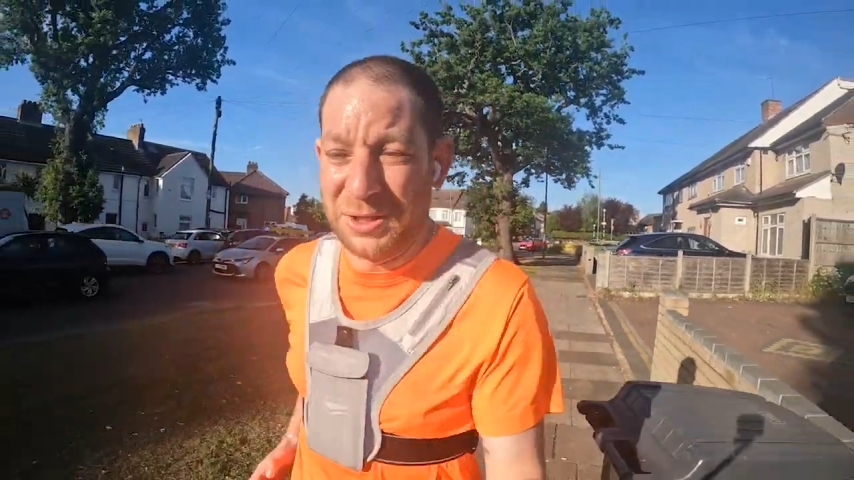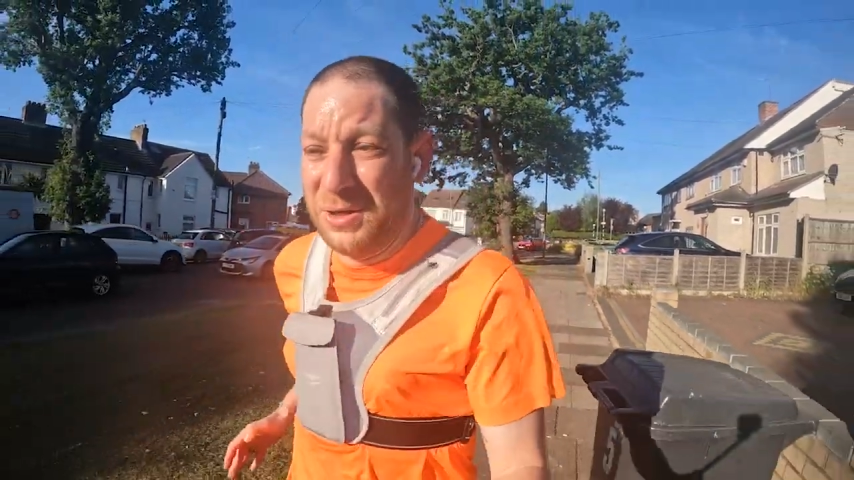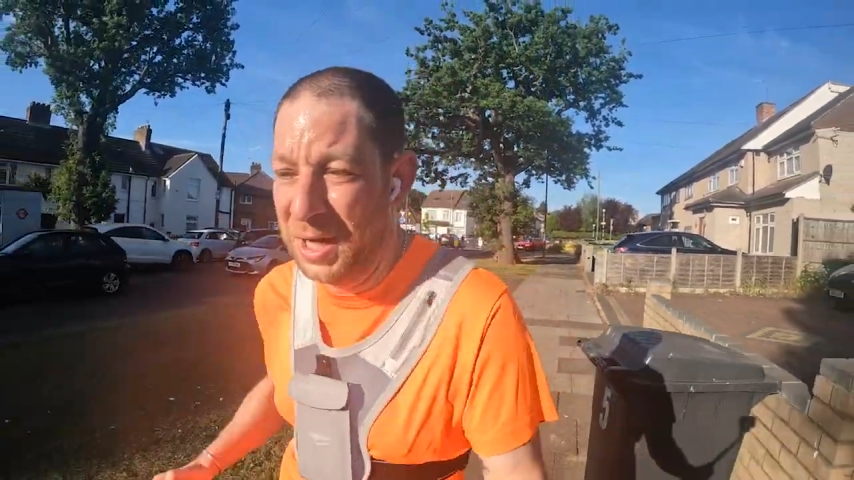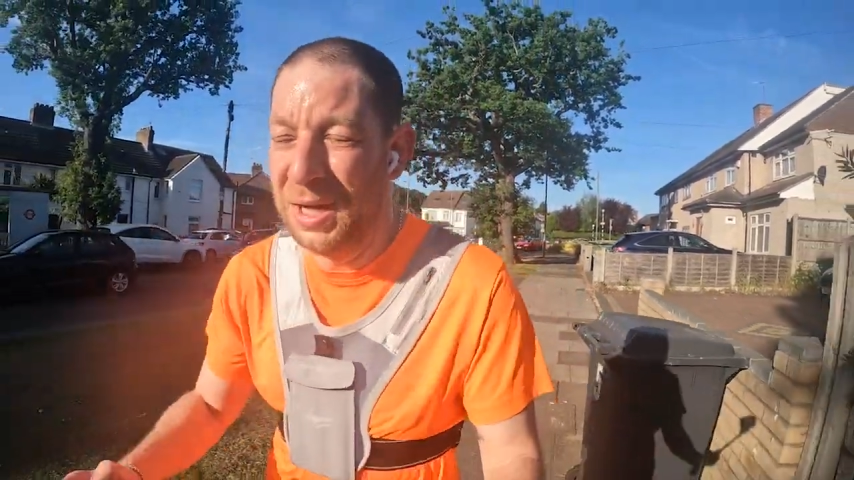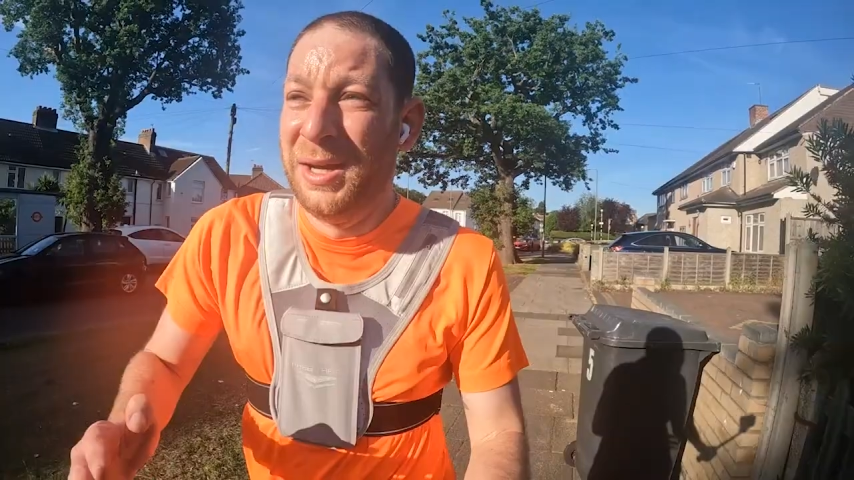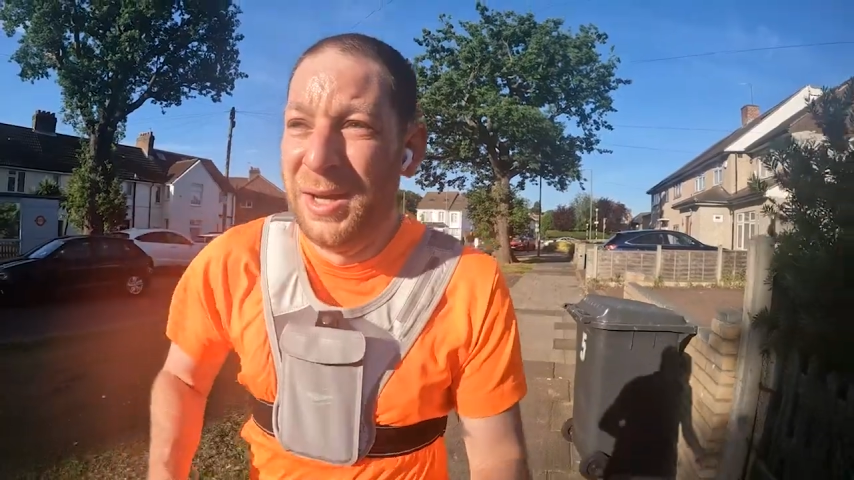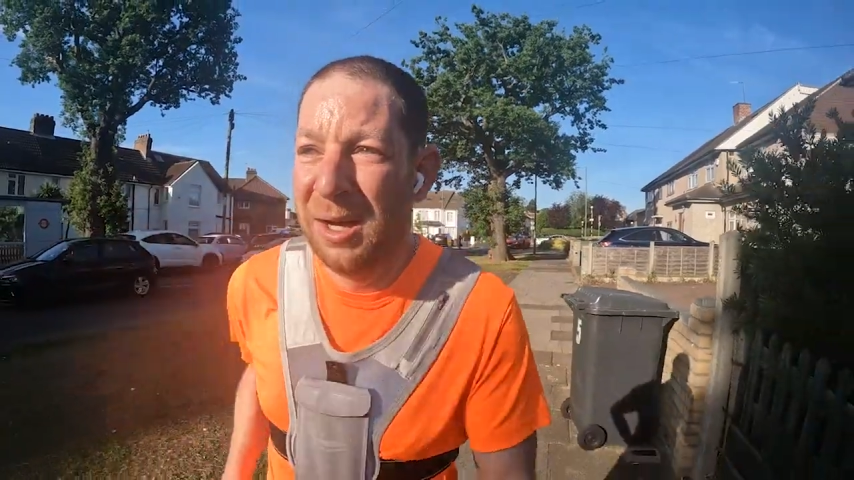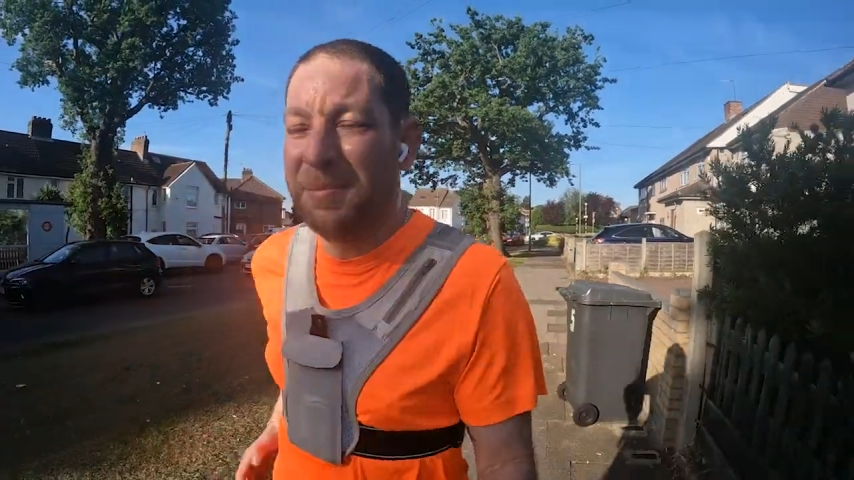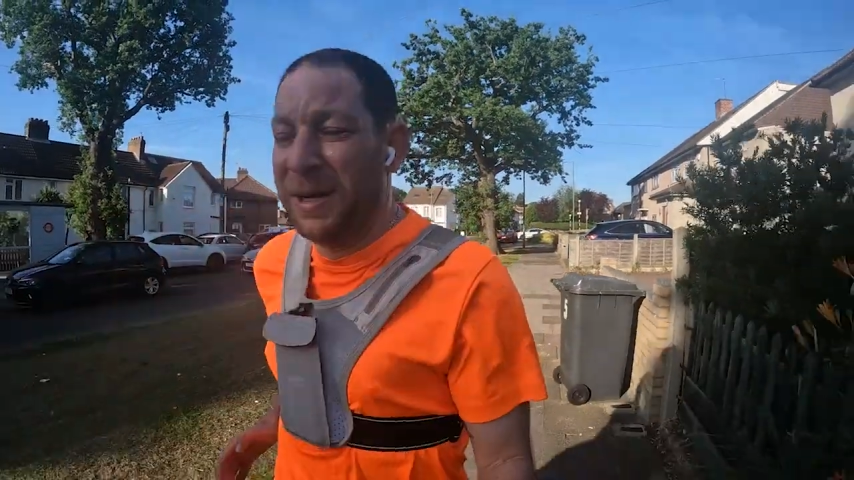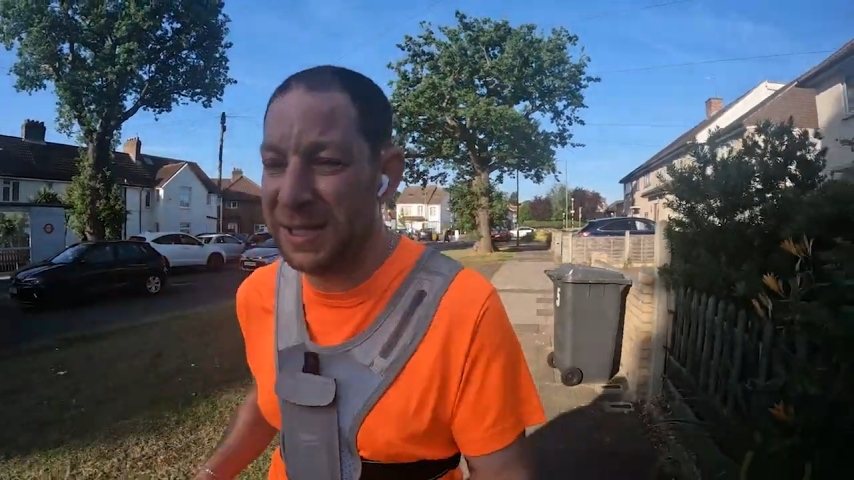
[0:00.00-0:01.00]
to
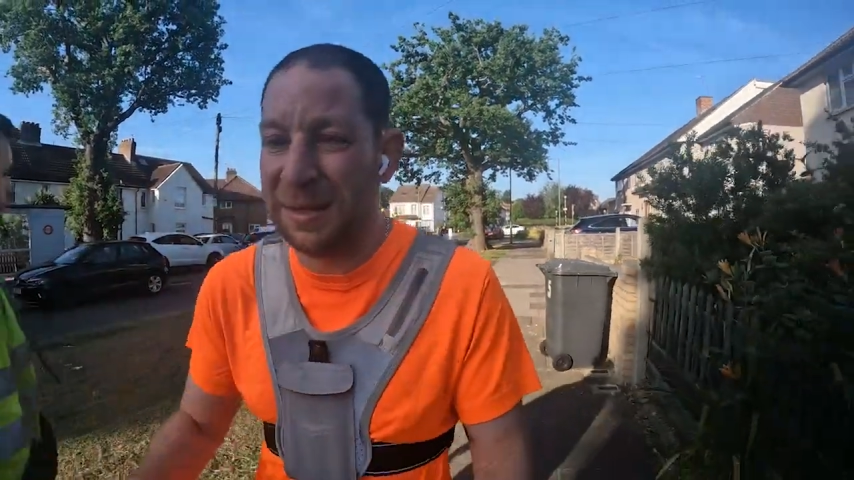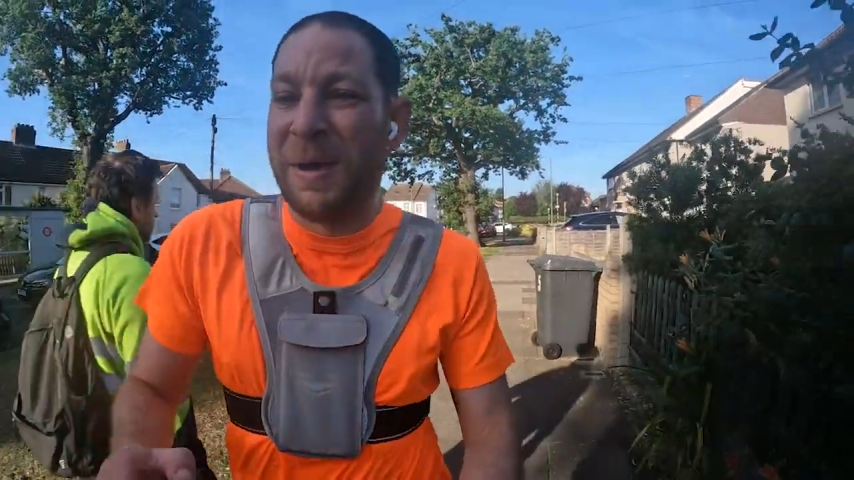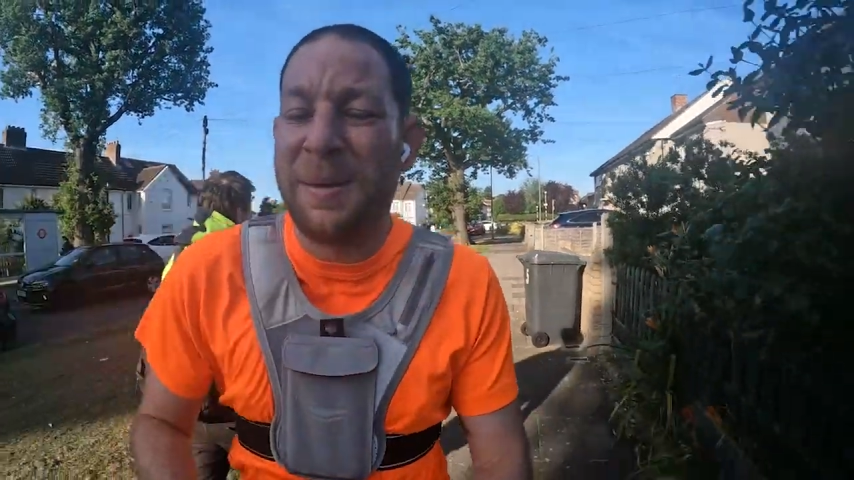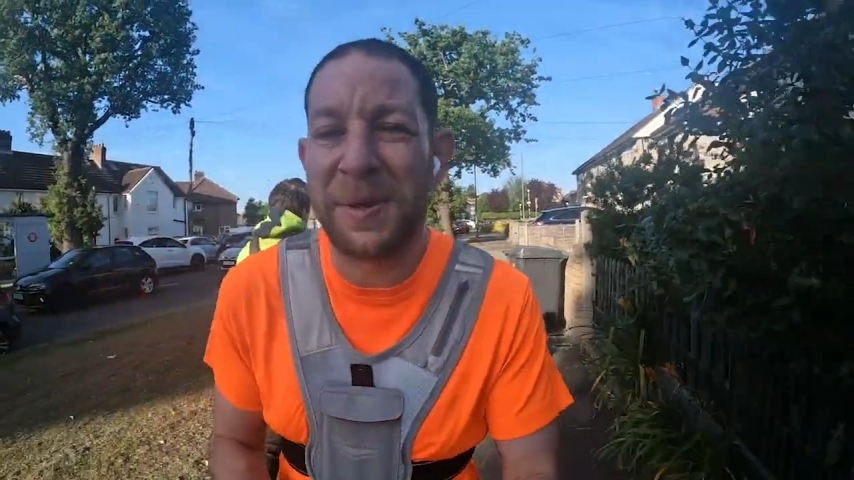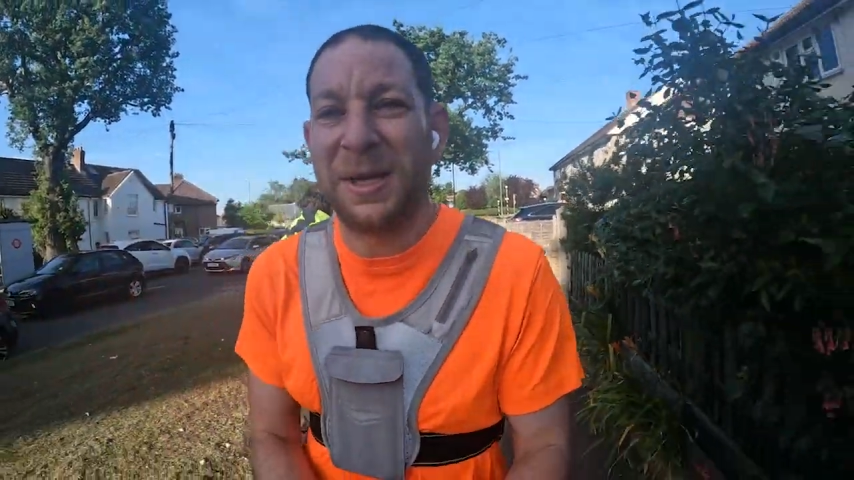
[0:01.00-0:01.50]
my teammate,